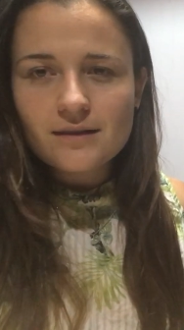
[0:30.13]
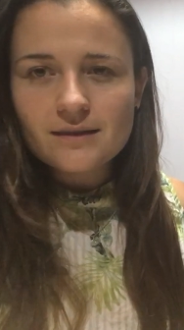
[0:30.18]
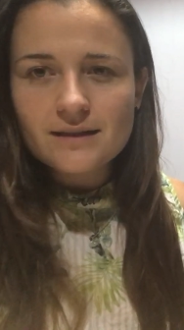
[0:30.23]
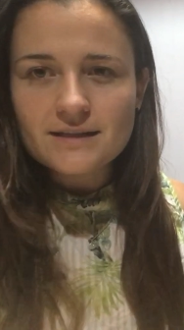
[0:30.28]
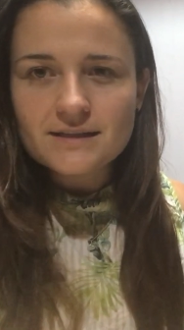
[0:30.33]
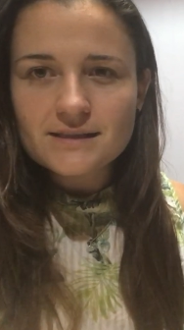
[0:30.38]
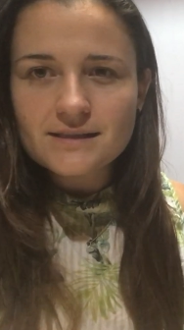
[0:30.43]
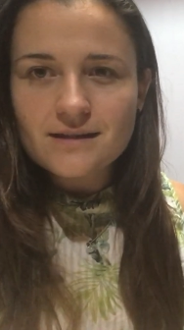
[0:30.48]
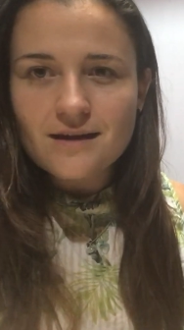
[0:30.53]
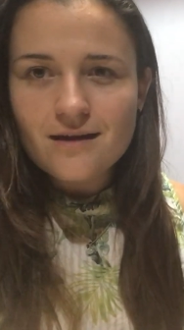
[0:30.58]

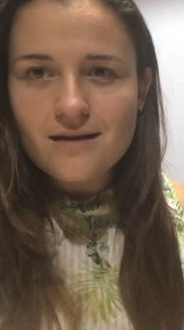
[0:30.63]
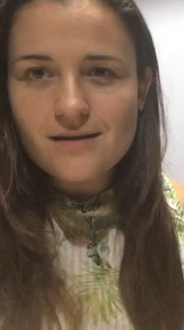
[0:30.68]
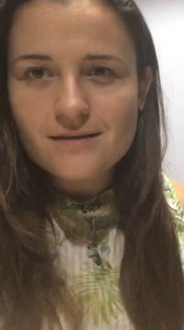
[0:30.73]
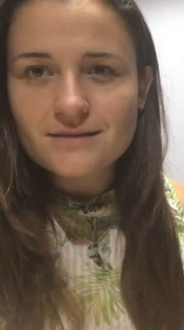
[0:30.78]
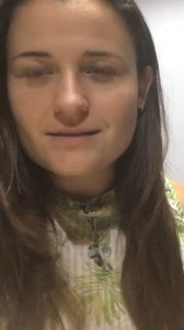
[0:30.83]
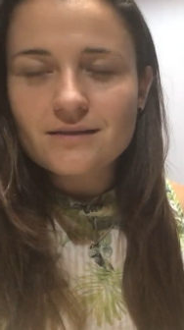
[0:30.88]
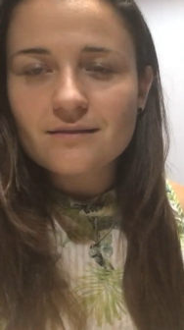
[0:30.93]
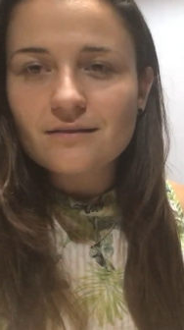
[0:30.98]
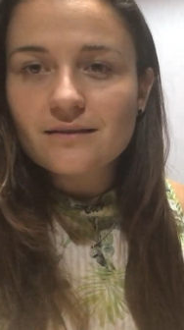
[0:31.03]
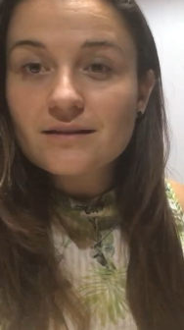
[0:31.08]
let's say
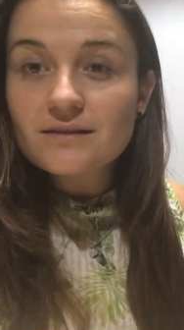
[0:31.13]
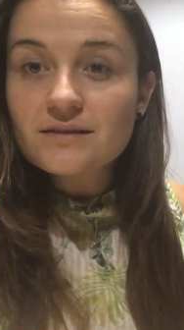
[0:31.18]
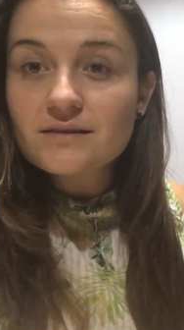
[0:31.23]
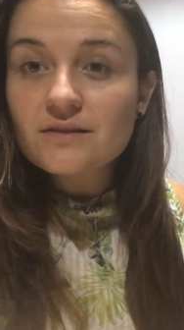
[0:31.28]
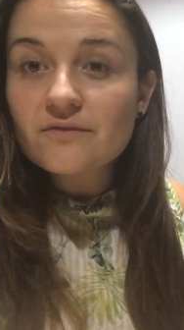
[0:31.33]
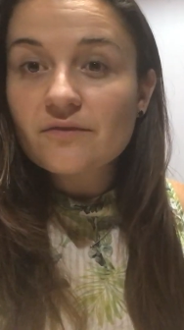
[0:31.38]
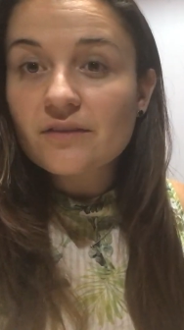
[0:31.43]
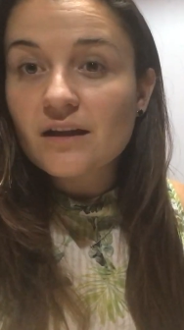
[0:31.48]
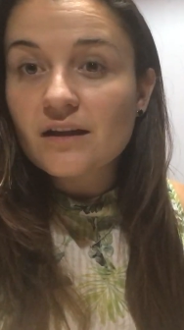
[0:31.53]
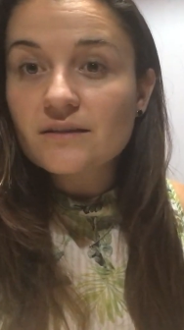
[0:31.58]
it's a
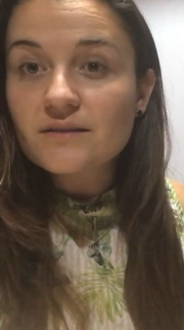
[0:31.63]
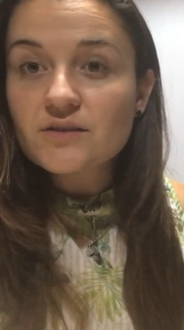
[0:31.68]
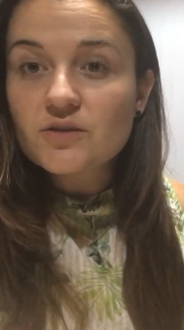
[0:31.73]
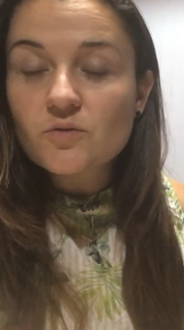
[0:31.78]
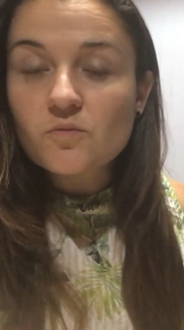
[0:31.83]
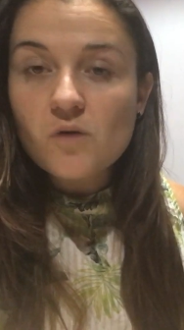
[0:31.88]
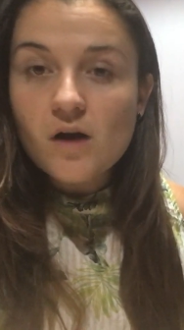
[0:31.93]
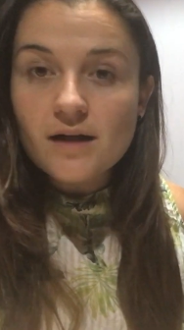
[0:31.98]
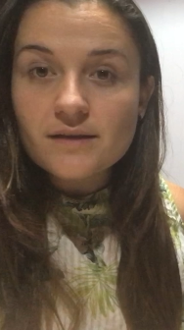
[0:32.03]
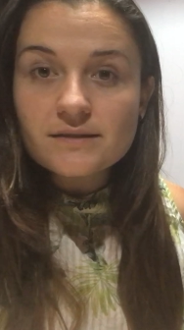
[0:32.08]
list of things
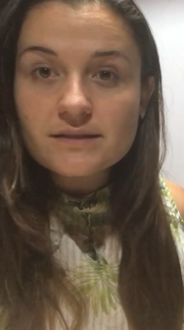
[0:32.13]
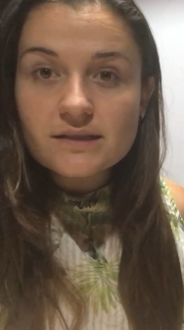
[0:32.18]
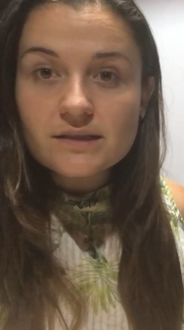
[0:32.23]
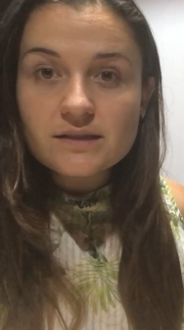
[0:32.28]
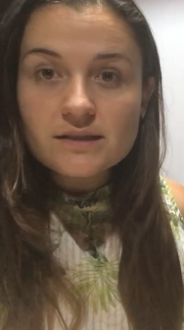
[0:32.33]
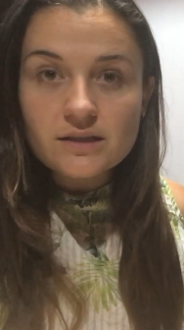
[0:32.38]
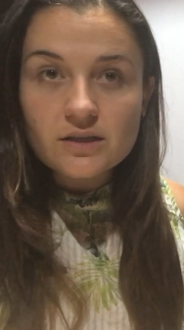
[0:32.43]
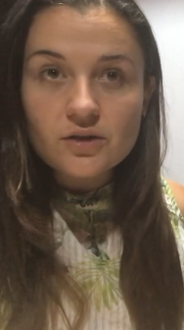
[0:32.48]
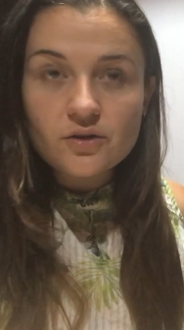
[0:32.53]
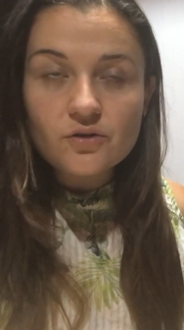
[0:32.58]
you want to
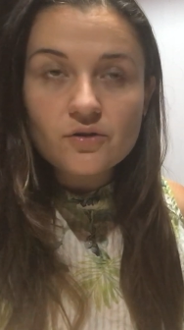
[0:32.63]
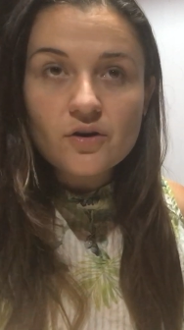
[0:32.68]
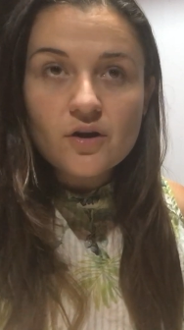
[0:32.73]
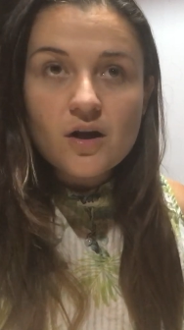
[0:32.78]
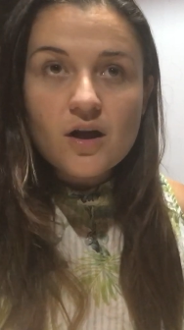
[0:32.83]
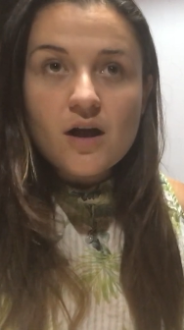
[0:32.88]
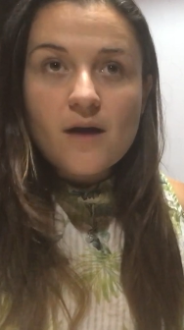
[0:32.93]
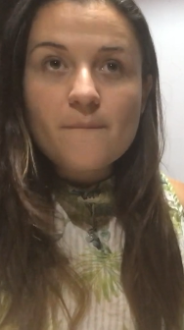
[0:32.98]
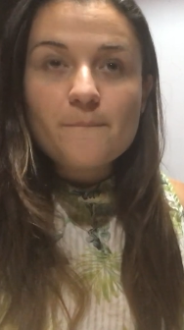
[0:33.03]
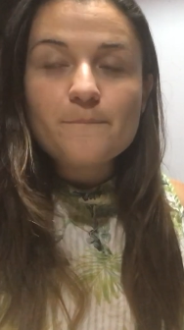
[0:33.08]
do
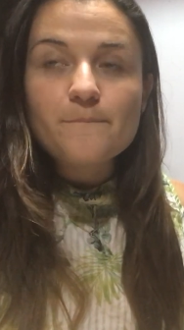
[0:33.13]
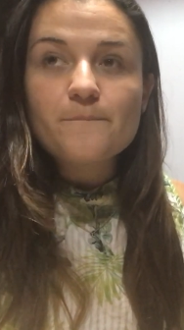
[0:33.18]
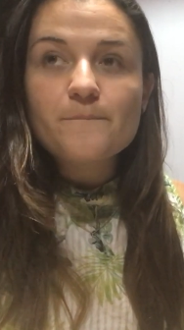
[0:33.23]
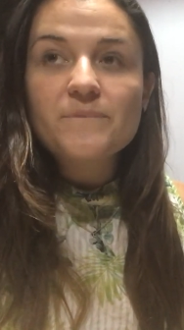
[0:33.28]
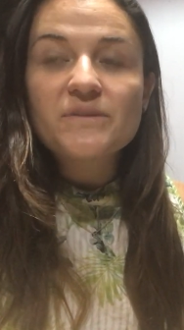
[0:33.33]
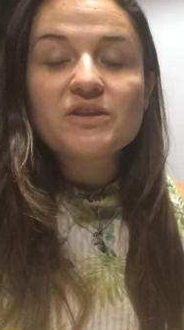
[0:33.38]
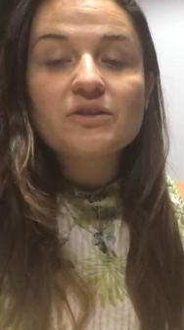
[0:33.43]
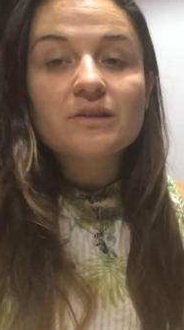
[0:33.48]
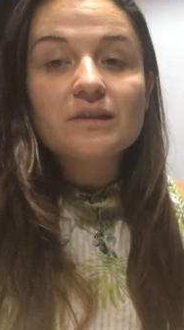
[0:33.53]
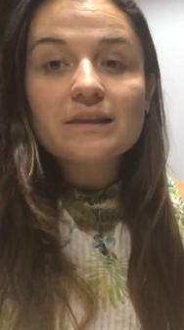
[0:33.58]

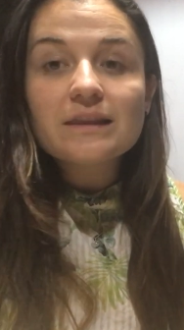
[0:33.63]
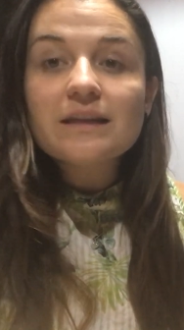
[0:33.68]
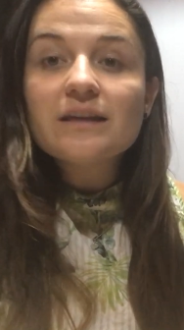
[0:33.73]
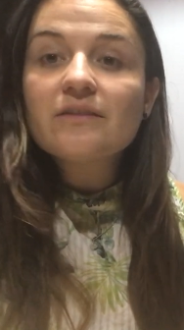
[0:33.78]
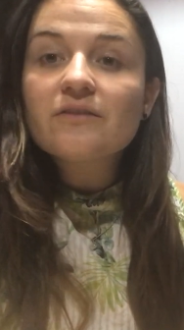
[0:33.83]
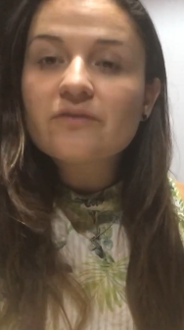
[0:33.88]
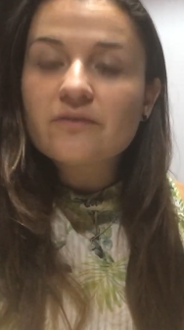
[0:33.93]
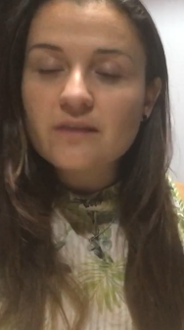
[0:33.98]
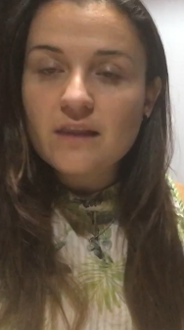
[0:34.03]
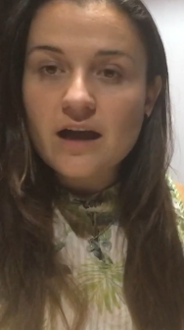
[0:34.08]
to
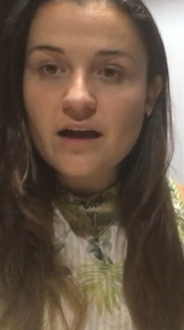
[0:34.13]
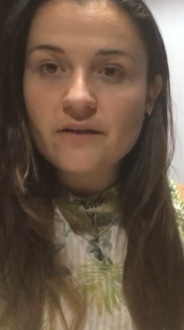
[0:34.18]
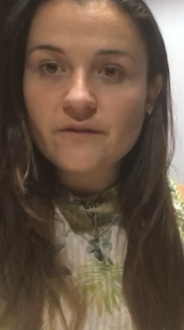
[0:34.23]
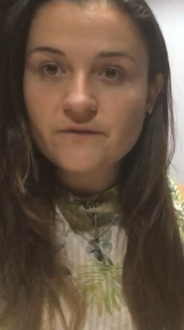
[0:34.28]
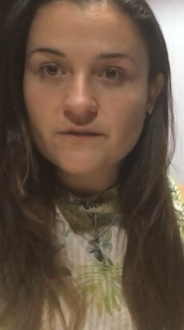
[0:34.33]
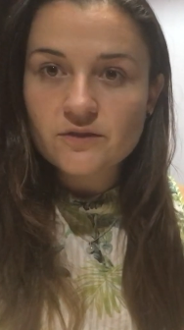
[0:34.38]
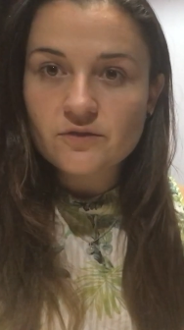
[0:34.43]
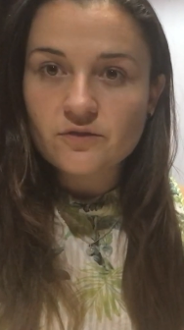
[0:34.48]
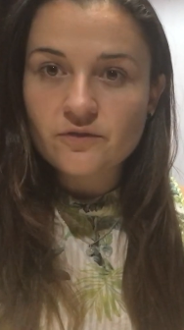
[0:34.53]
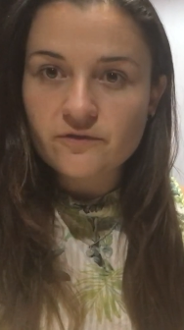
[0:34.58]
live
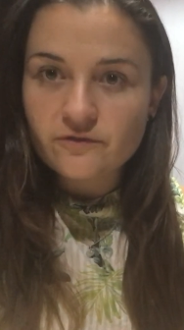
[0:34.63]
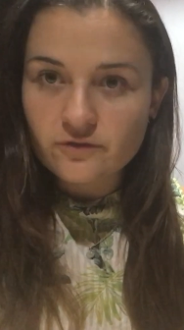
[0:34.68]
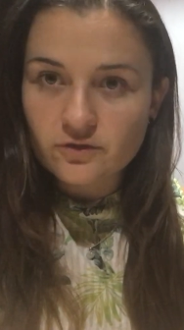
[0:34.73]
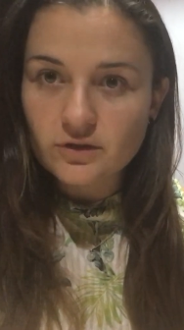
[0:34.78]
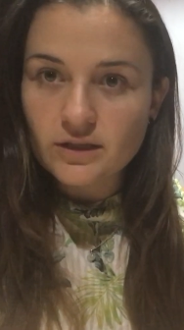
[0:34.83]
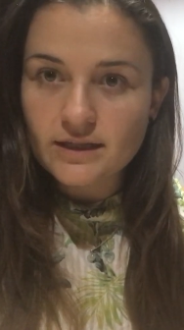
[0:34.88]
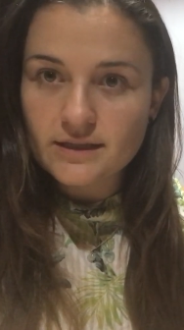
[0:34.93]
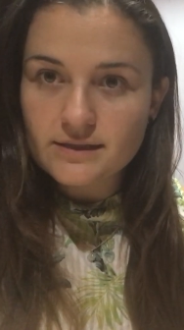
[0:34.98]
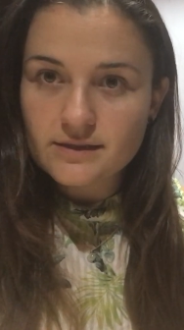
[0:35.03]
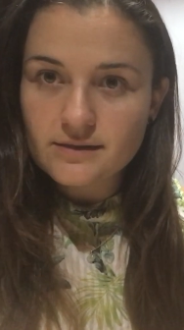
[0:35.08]
life to the
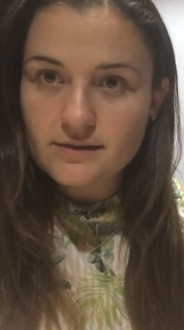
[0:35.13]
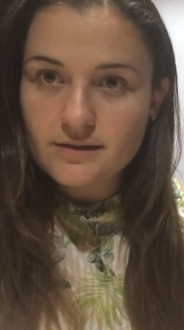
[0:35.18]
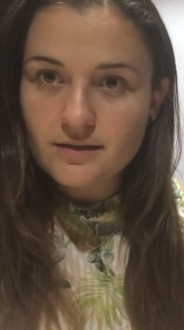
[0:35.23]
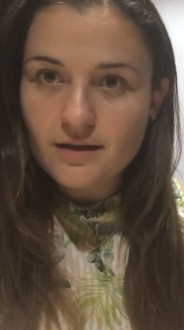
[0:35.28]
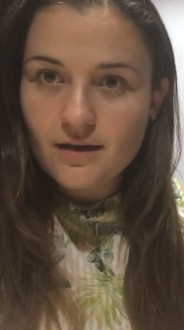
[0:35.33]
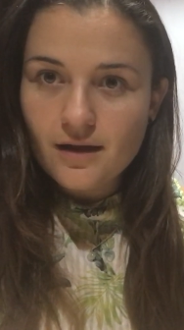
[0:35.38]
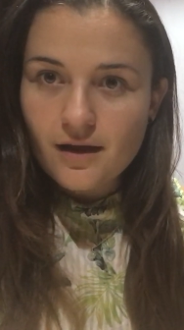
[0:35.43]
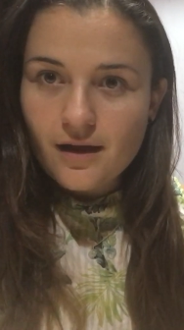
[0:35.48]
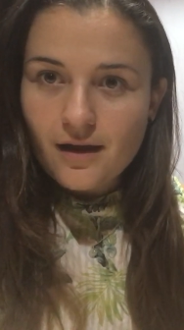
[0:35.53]
fullest.